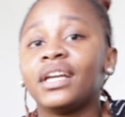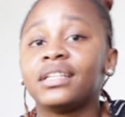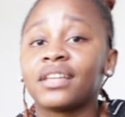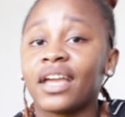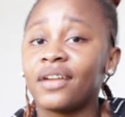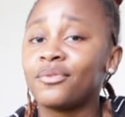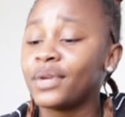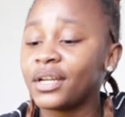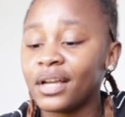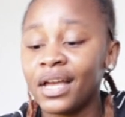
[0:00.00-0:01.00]
There's a
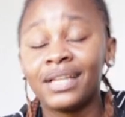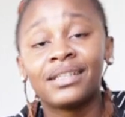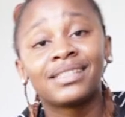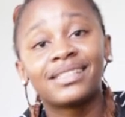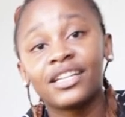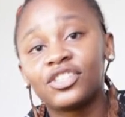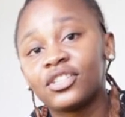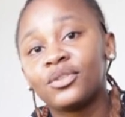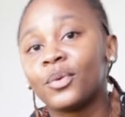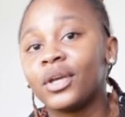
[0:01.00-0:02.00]
gathering
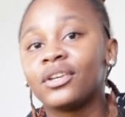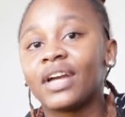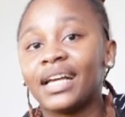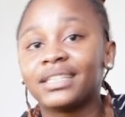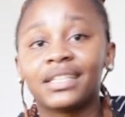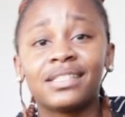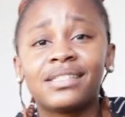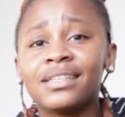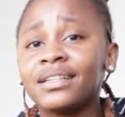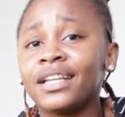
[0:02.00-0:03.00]
station where you guys can
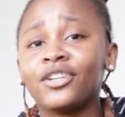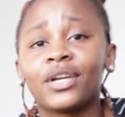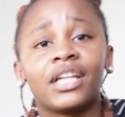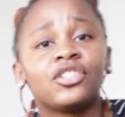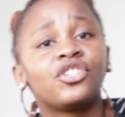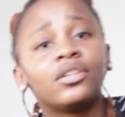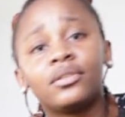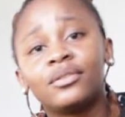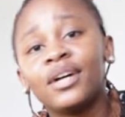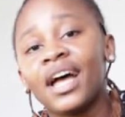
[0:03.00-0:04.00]
sit and you can
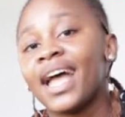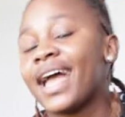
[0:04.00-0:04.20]
chill.